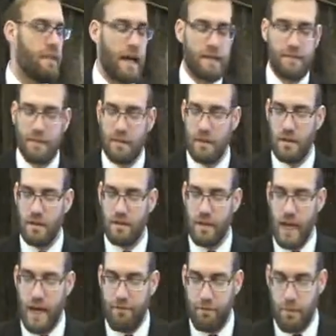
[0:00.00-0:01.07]
That's learned
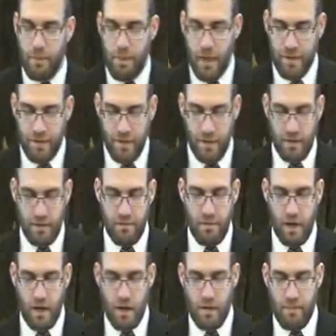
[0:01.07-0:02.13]
out from a pasuk in
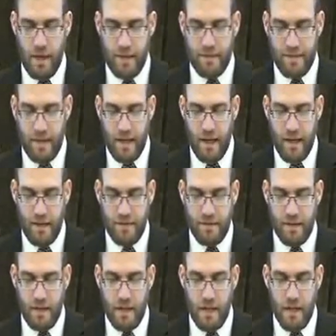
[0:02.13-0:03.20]
Devarim that
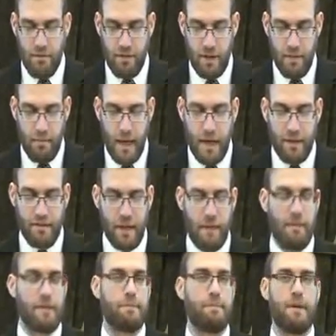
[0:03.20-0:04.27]
says,
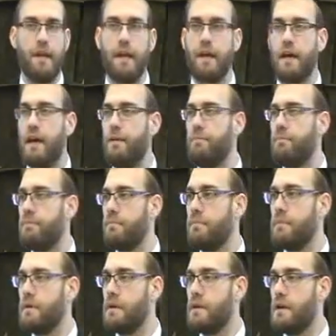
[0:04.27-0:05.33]
"V'limadatem es b'nechem,"
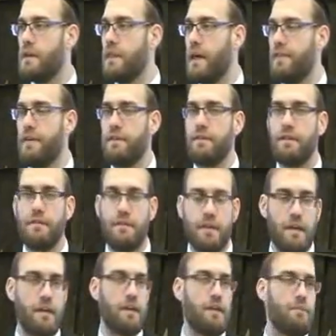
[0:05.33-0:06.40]
that there's a
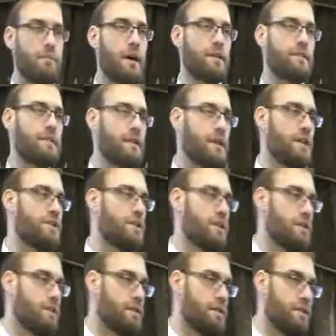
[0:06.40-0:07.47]
din, you must teach
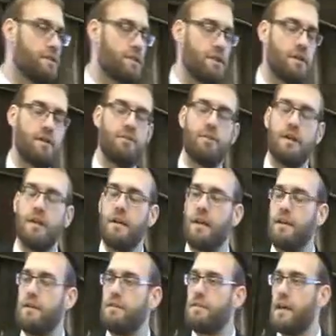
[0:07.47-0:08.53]
your children
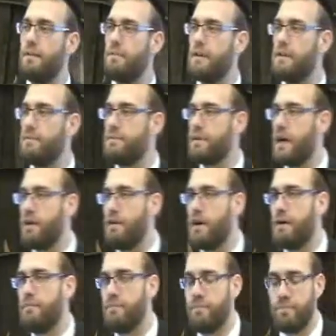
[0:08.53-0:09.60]
and your Talmidim
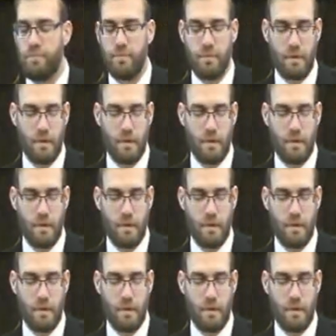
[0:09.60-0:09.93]
Torah.